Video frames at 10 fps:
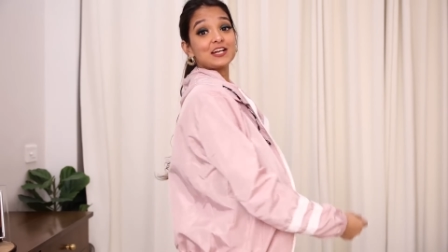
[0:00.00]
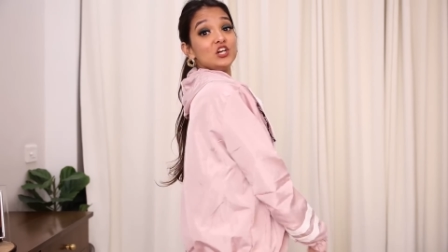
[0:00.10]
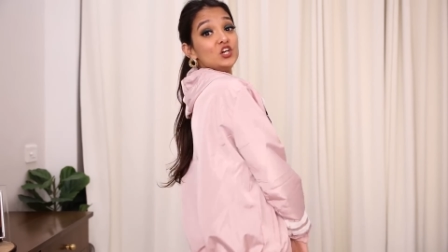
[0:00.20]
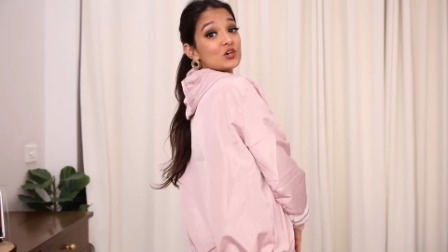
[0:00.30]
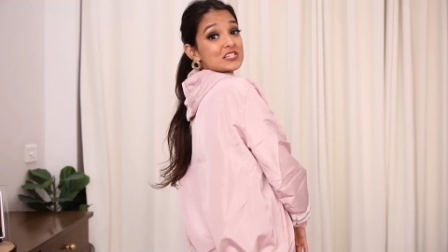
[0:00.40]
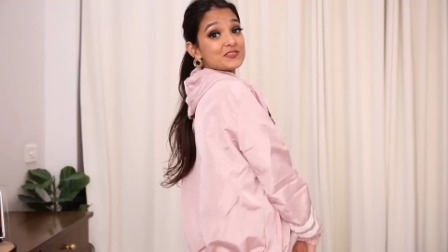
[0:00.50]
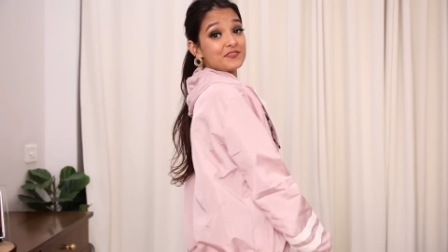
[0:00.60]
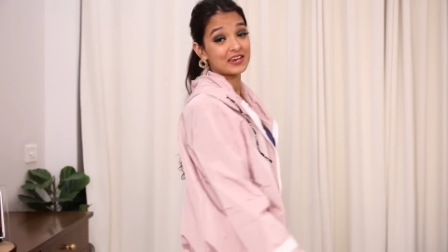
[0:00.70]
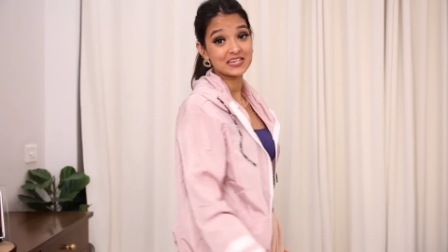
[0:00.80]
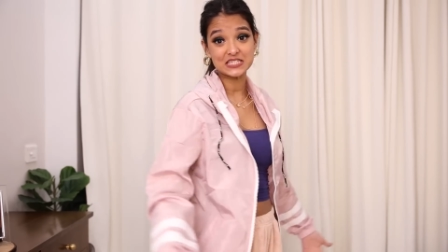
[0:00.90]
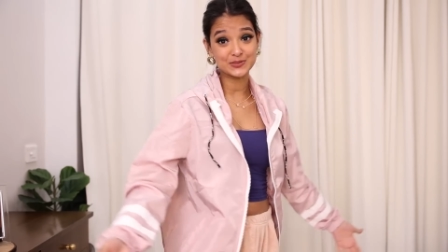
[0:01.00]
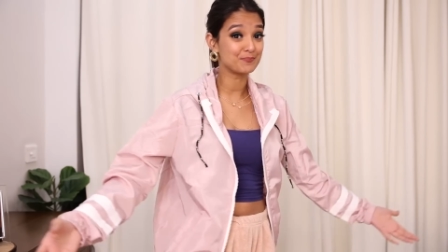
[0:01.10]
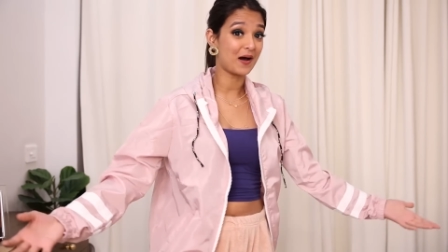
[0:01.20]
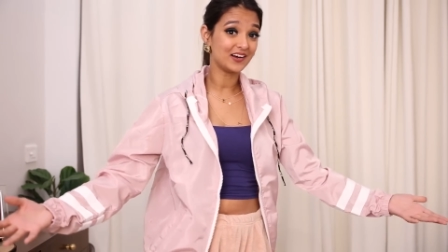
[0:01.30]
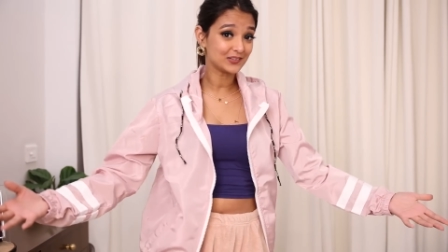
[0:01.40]
It looks very
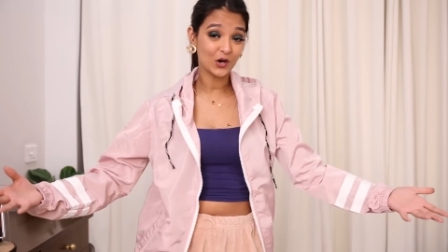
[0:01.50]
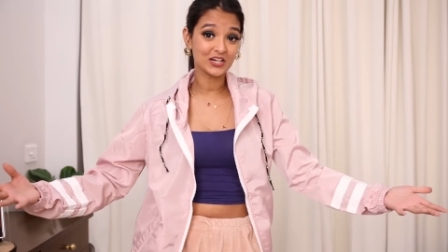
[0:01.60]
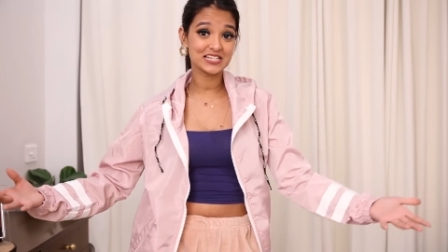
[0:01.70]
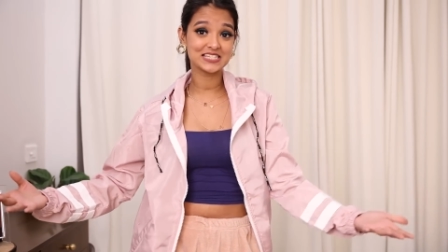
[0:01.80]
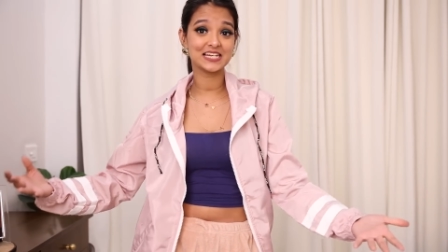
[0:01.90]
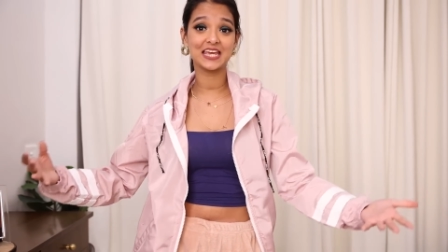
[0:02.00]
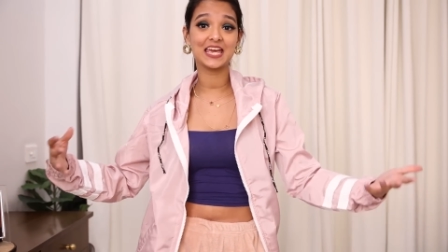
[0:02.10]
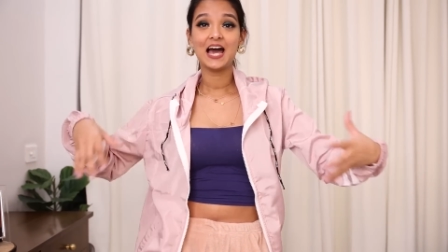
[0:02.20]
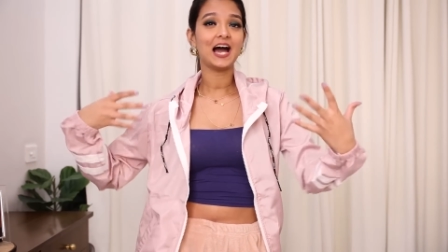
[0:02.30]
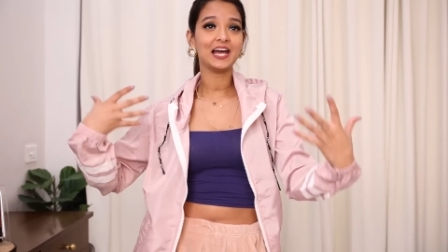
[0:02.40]
smart, honestly.